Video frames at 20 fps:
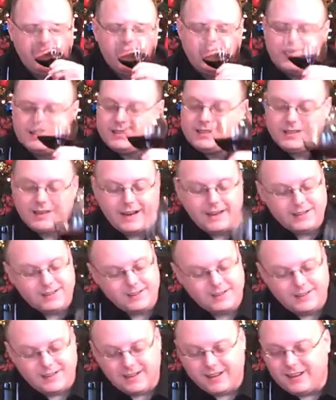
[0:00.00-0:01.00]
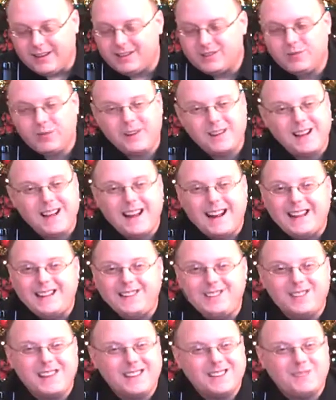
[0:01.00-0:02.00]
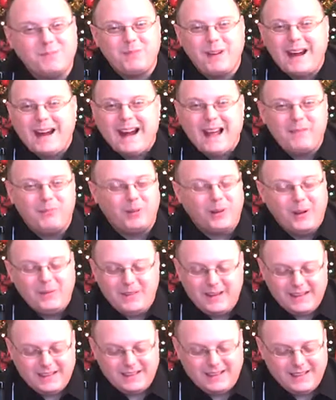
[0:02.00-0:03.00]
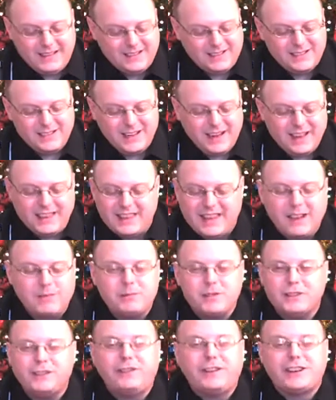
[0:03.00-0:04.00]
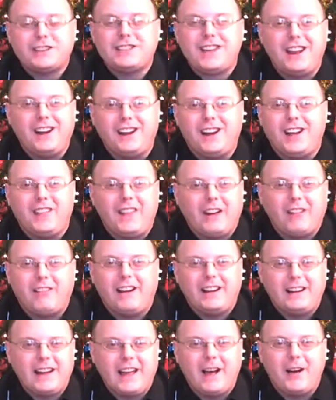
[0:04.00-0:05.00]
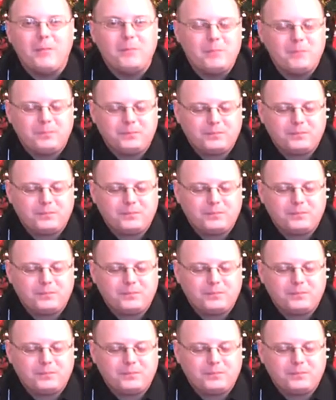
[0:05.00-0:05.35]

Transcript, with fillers: You know, I, you know, I swear to God, I do get pineapple. I mean, it's I think I'm just fixated on that right now.